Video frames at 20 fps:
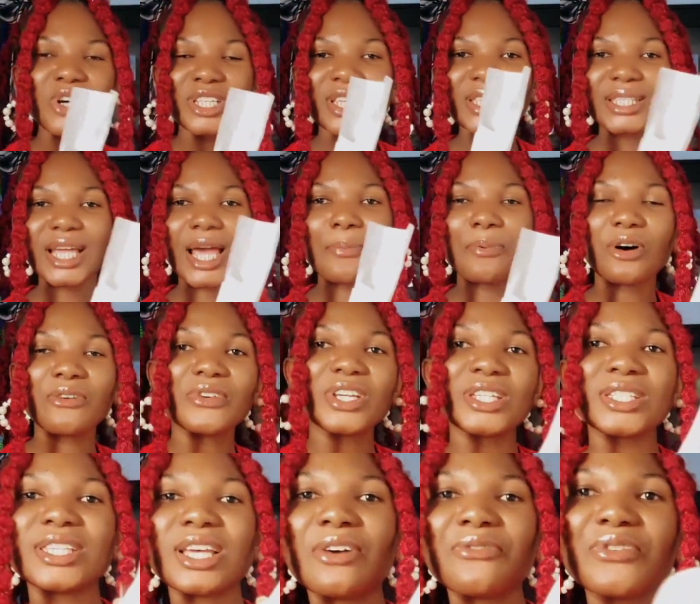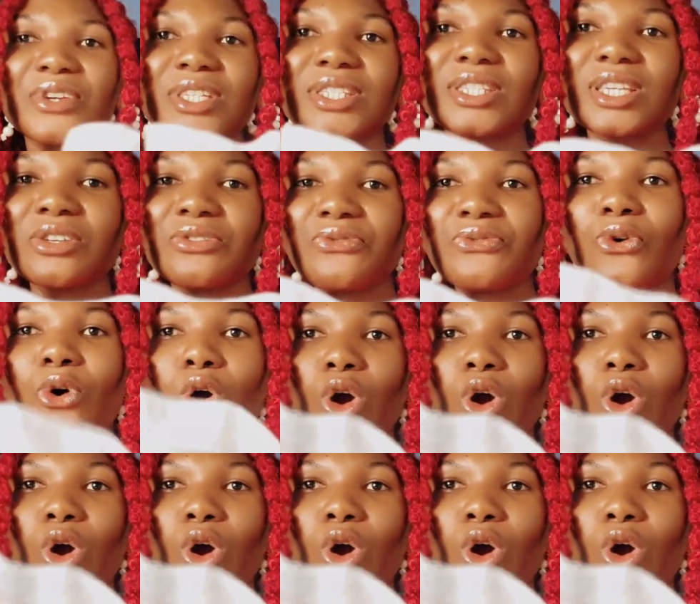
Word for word: for this type of interfacing,